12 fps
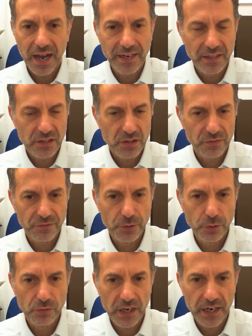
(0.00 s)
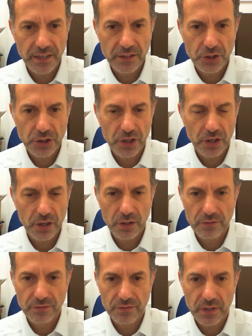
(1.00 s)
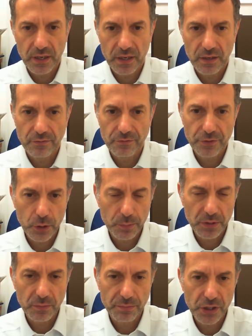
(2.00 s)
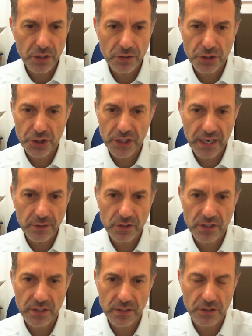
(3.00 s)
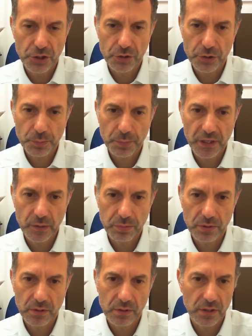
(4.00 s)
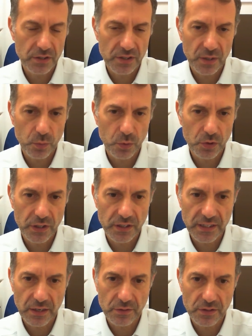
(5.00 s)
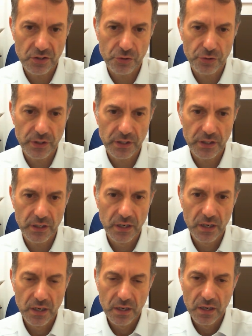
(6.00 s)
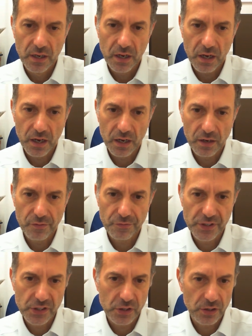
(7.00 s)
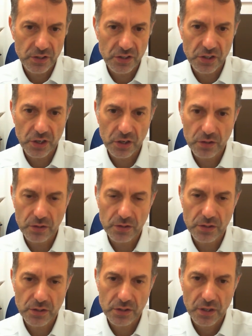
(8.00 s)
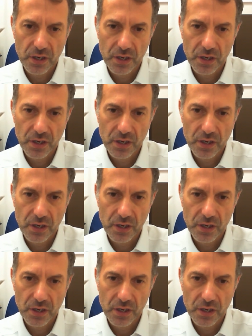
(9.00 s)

And it's the full range of verbal abuse shouted at Jewish people as they're walking down the street, physical assaults,